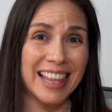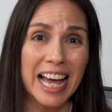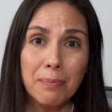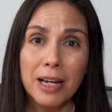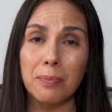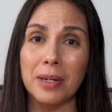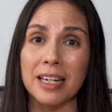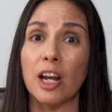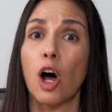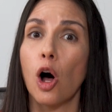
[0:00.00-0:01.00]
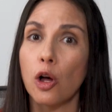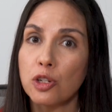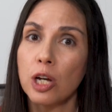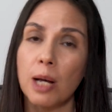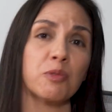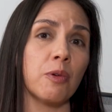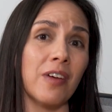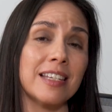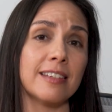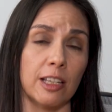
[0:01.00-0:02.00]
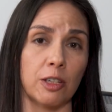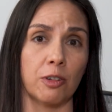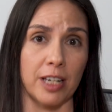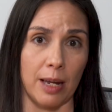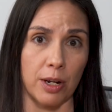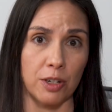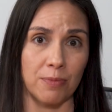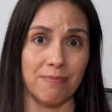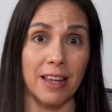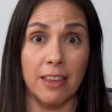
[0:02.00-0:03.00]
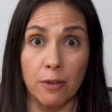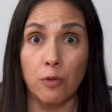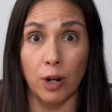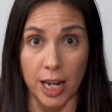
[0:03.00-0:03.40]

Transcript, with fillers: that might mean it also helps prevent cellular damage, and therefore